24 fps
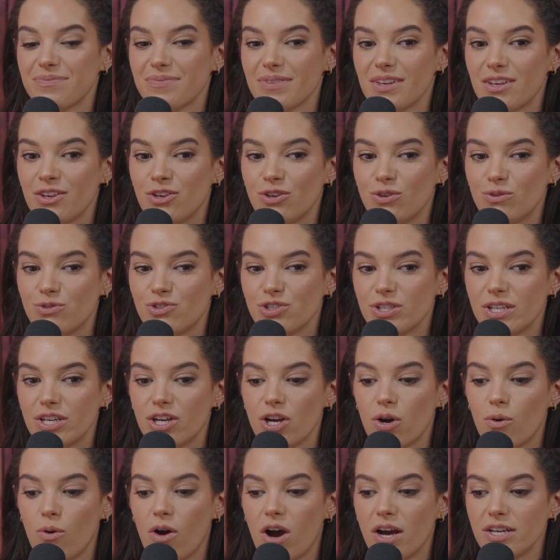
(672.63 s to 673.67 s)
usually
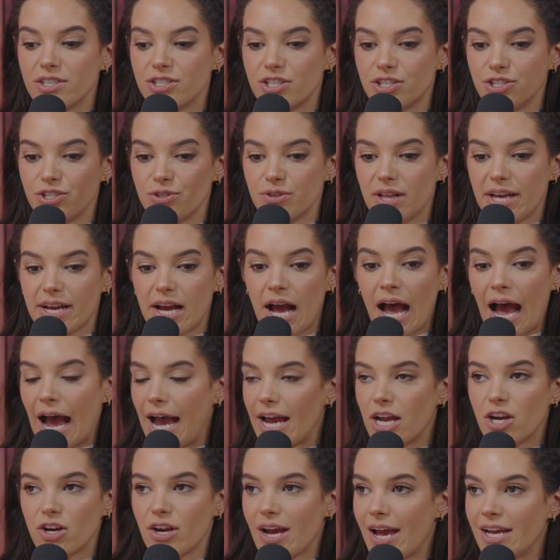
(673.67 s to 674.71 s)
go on to do like
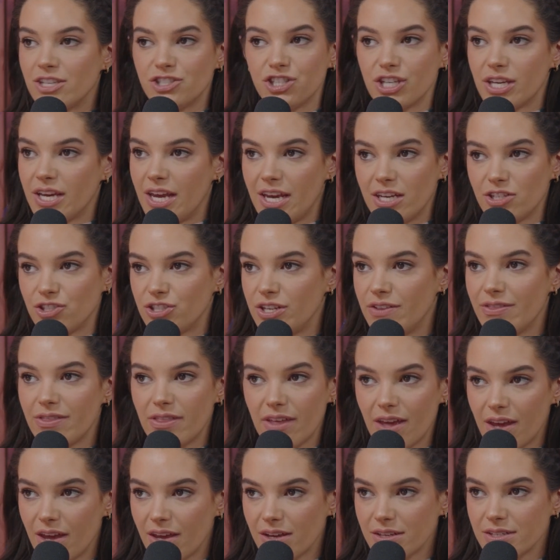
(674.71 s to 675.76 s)
higher education
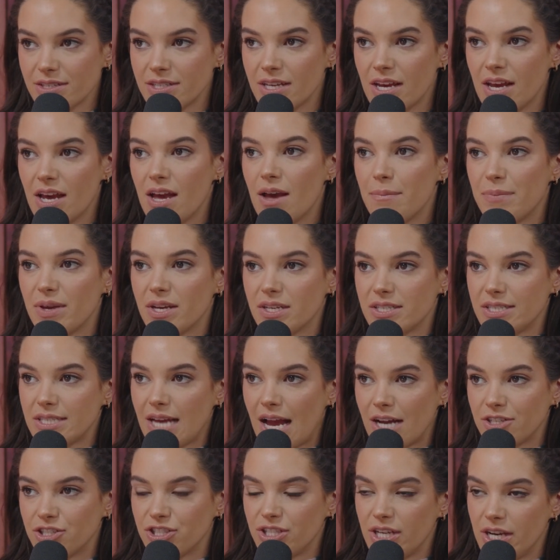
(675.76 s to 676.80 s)
things, because
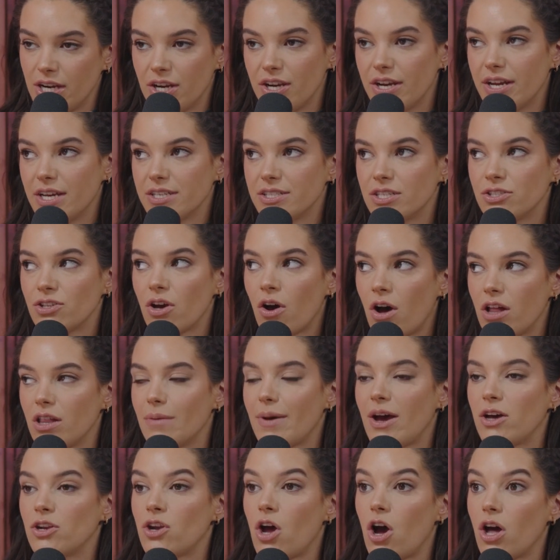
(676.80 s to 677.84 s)
Sagittarius is all
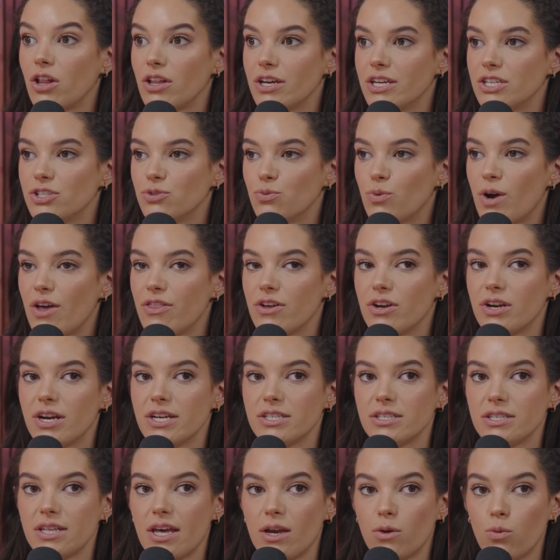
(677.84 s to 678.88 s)
about knowledge, whether
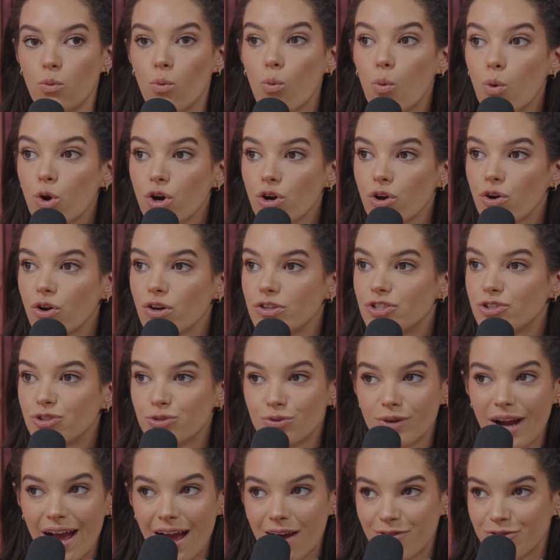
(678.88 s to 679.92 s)
it's like world
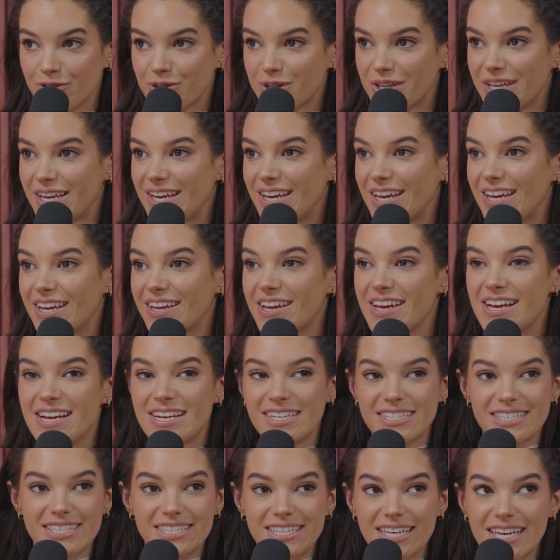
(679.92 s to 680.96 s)
traveling,
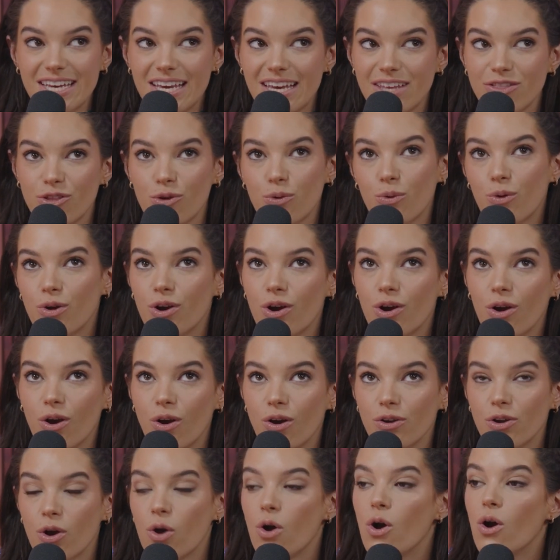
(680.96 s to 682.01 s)
seeing the
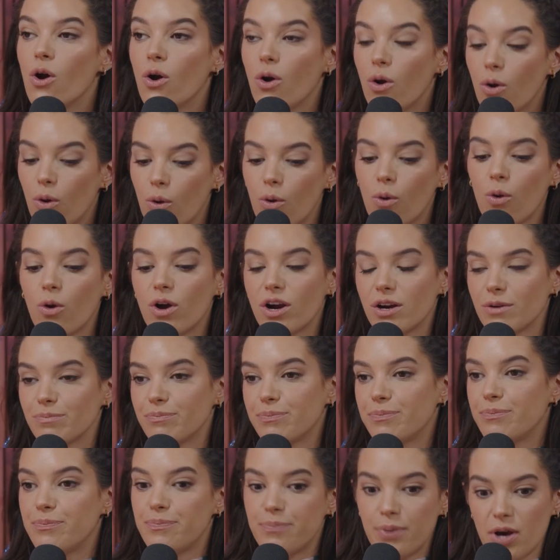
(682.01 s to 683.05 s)
world, or
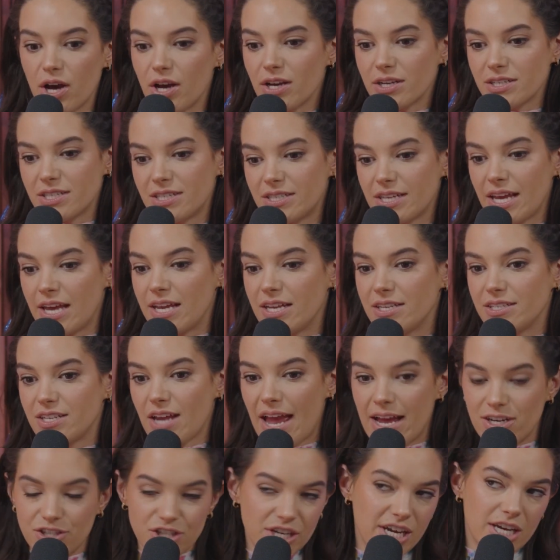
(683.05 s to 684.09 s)
books and
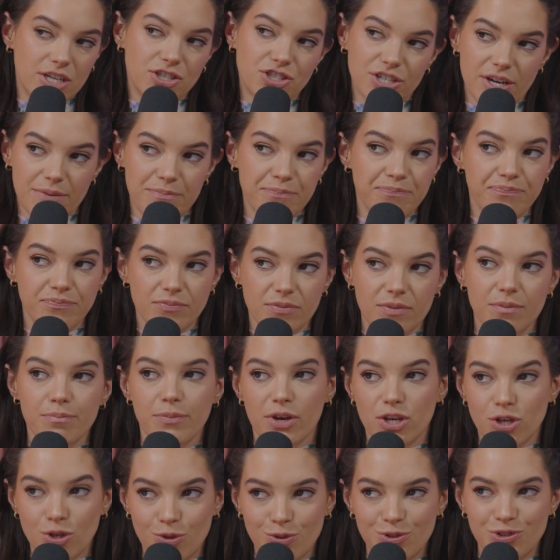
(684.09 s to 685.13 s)
education.
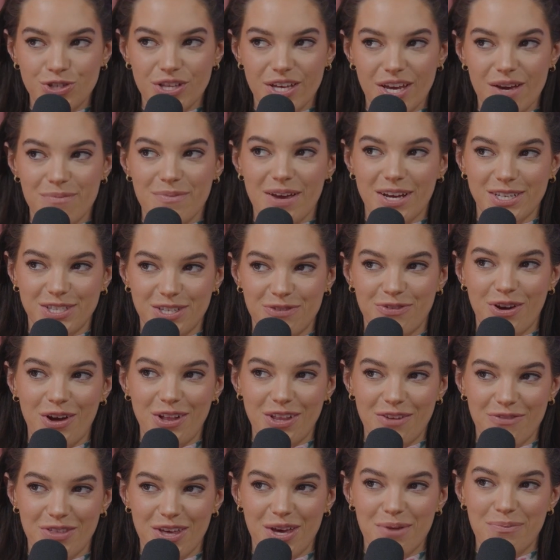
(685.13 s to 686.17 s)
But usually a mix of all
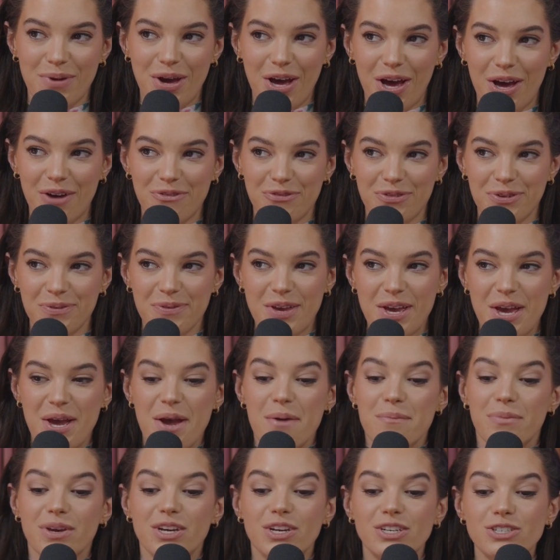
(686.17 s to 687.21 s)
of the above.
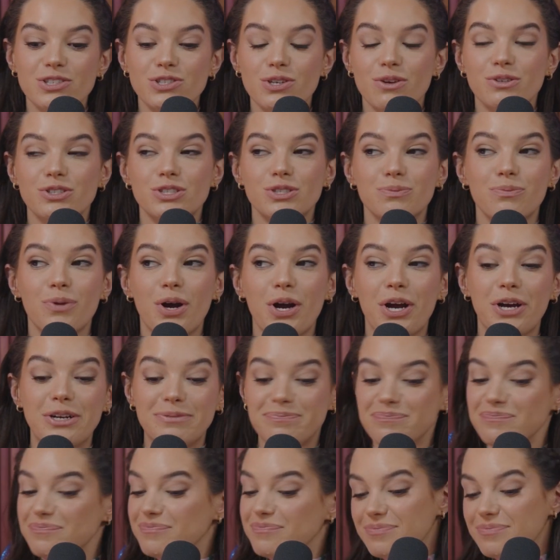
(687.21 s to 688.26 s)
But you're so smart.
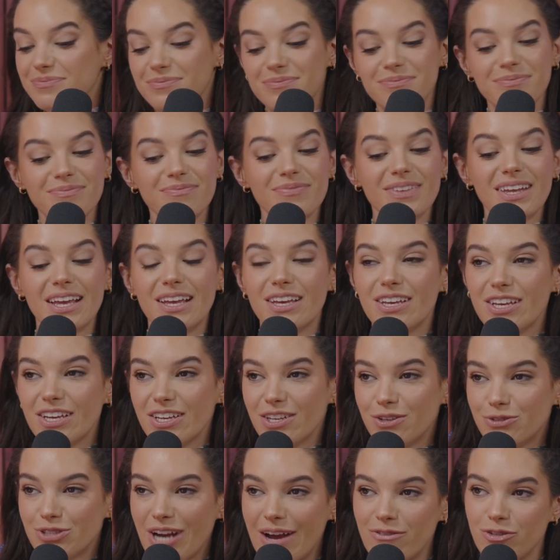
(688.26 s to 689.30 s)
I ask
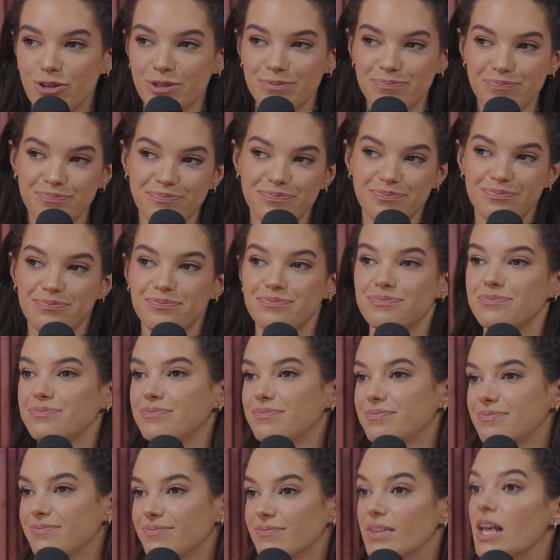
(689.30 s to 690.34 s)
people questions. I like meeting
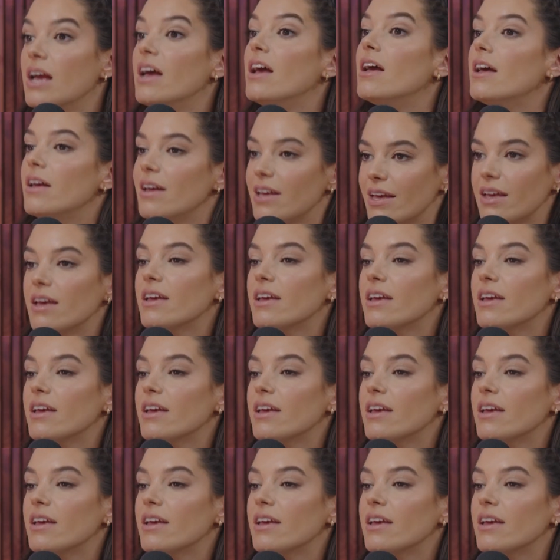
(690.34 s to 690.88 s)
people.